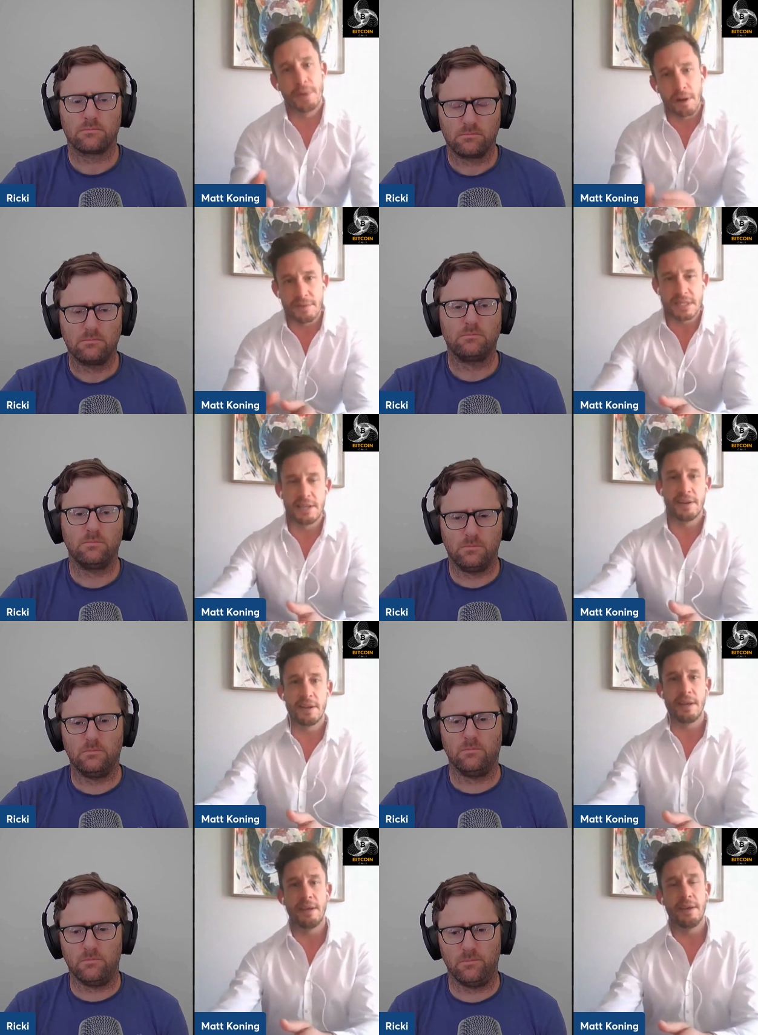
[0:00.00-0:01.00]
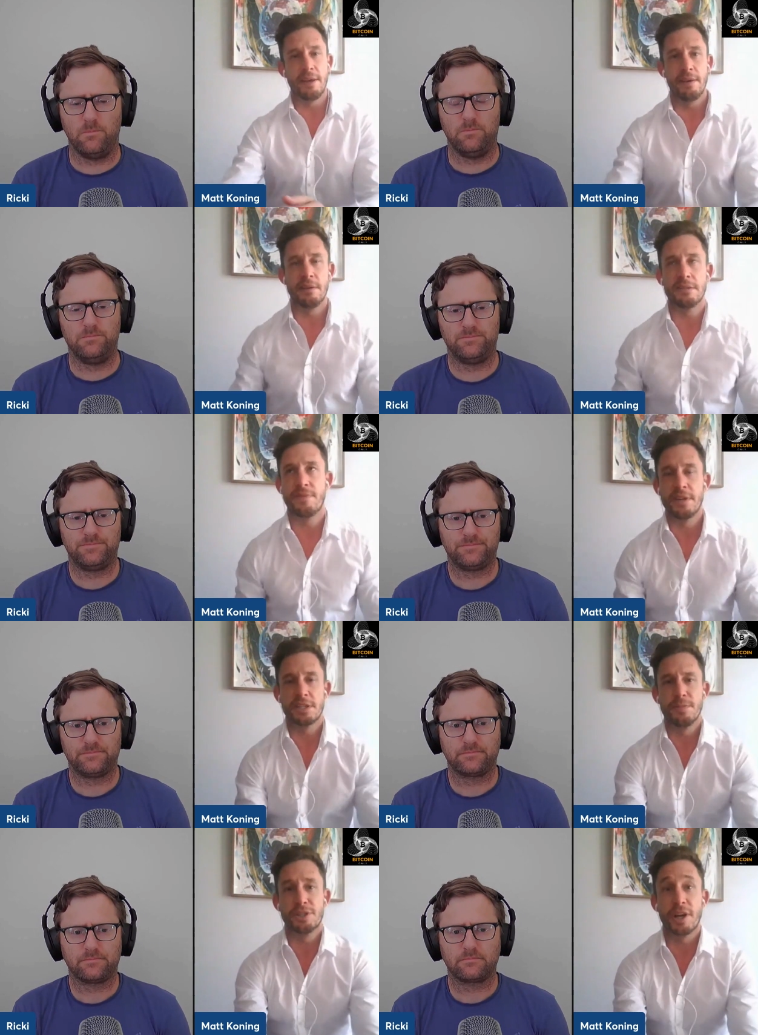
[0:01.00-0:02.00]
Speaker 1: But obviously, he, he's
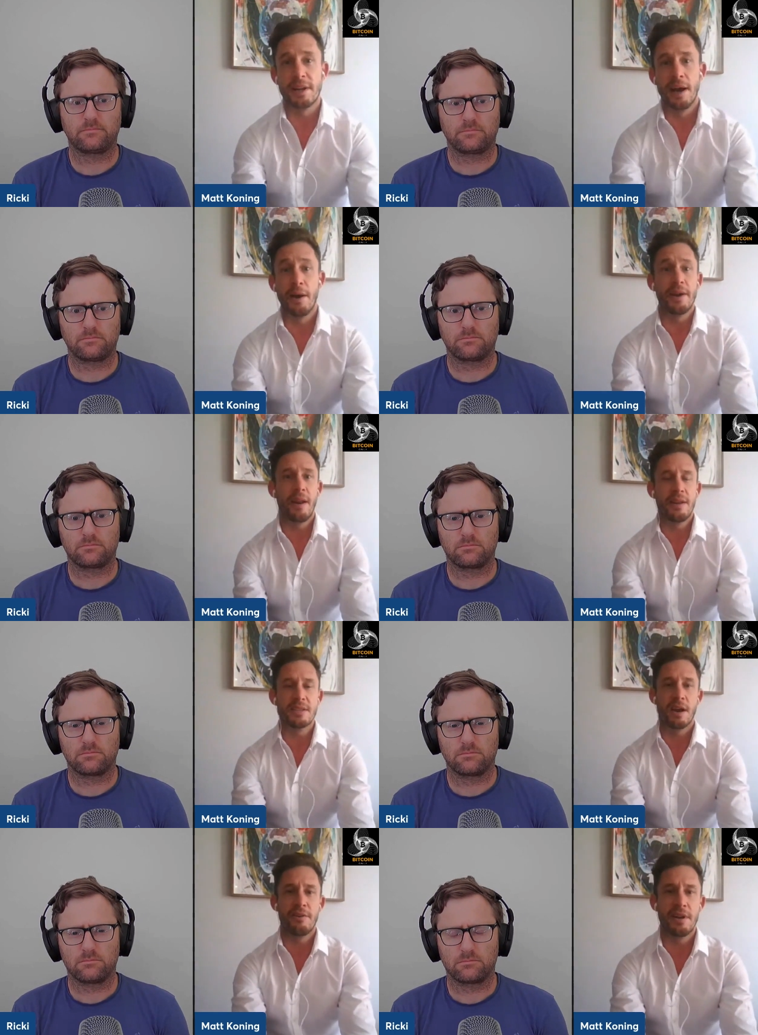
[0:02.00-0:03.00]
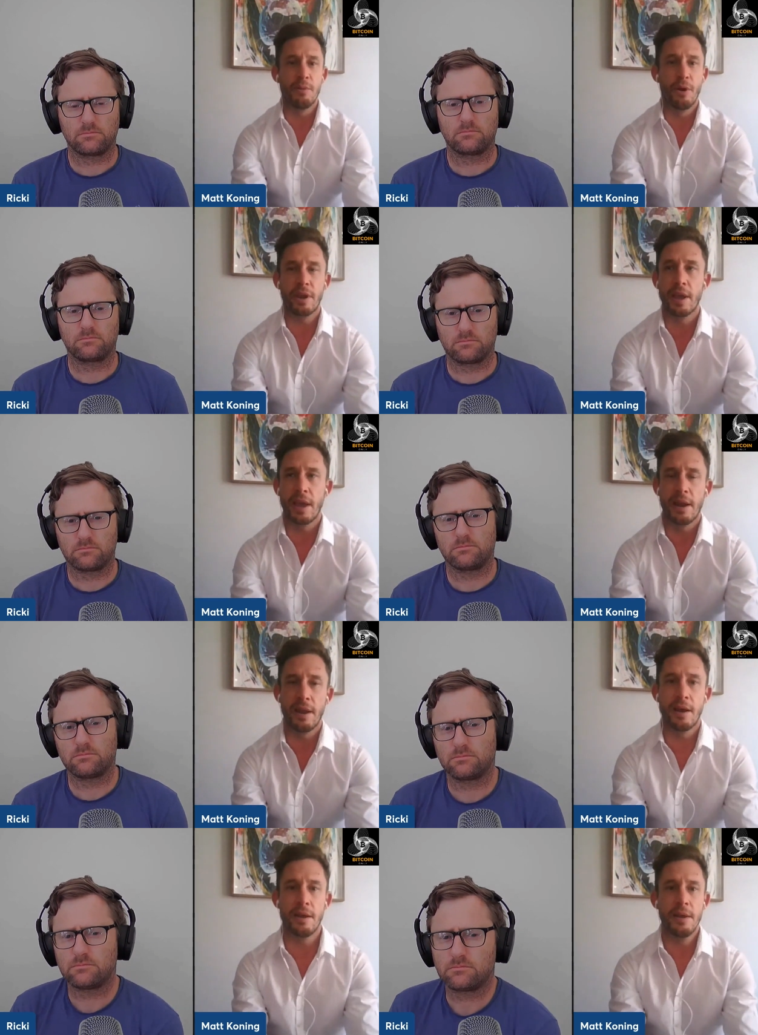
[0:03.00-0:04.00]
finished matric now, and then he's currently working at
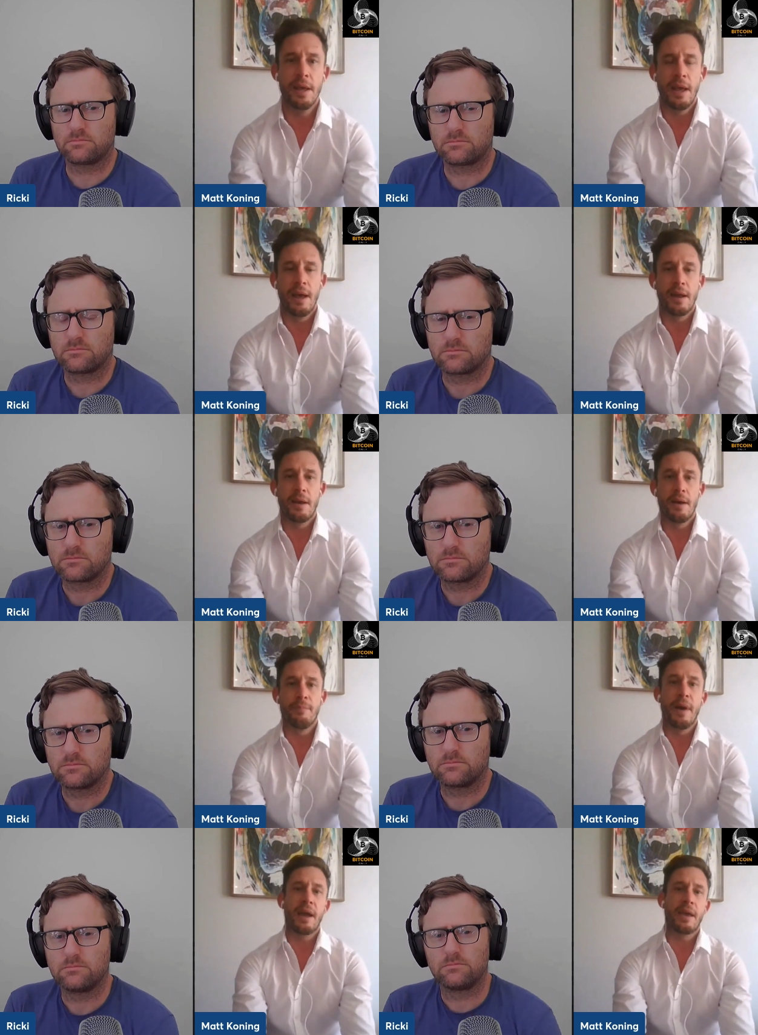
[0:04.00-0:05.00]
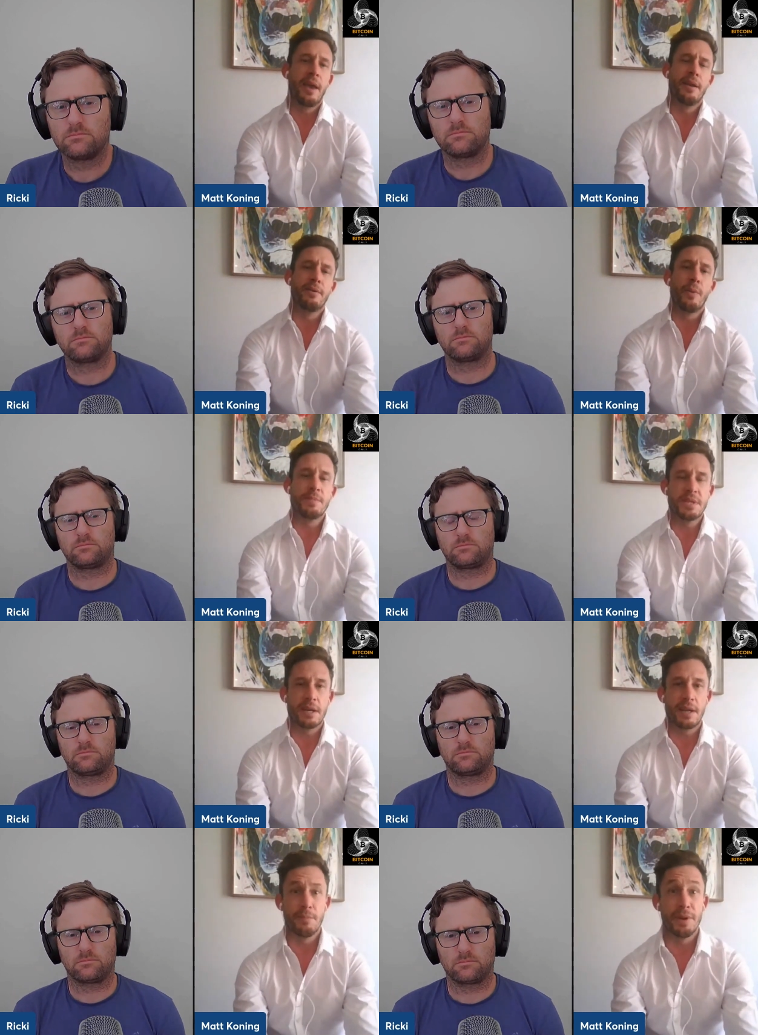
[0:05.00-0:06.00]
a at a back end
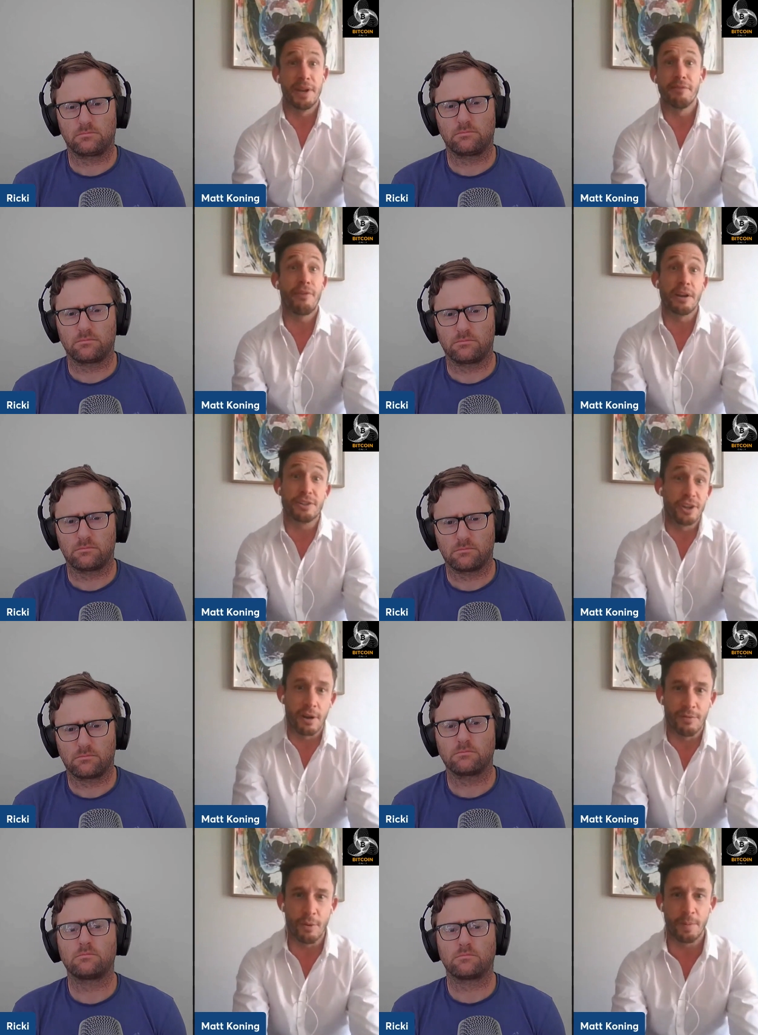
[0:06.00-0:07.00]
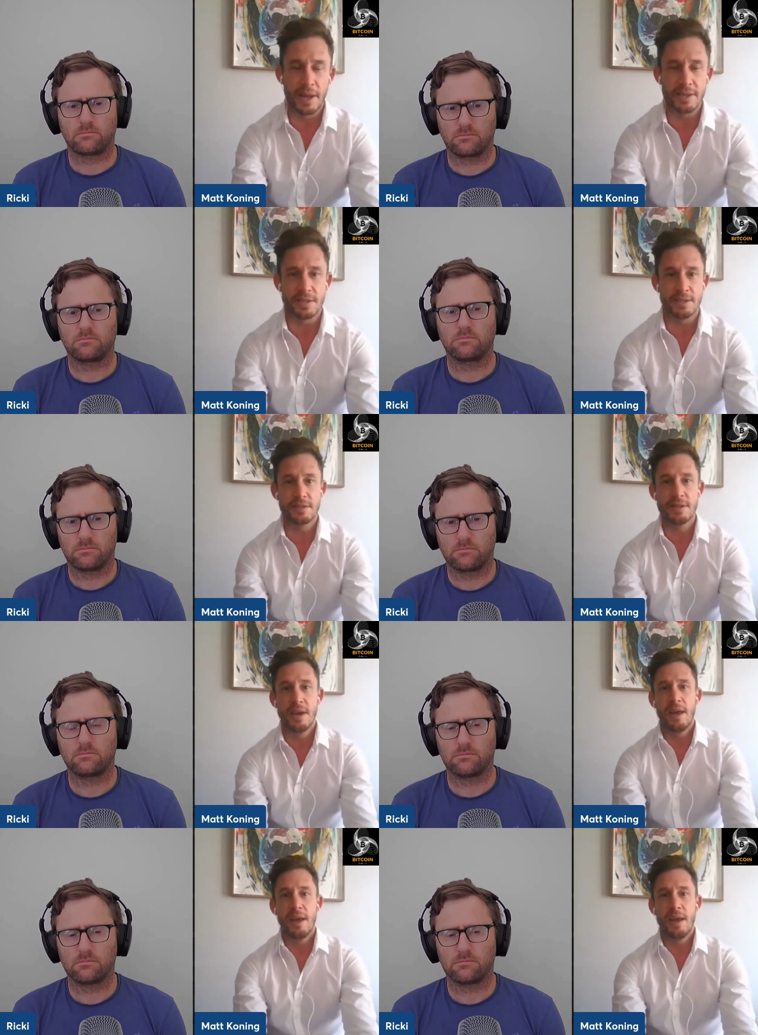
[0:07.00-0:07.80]
website company in Franschhoek of all places.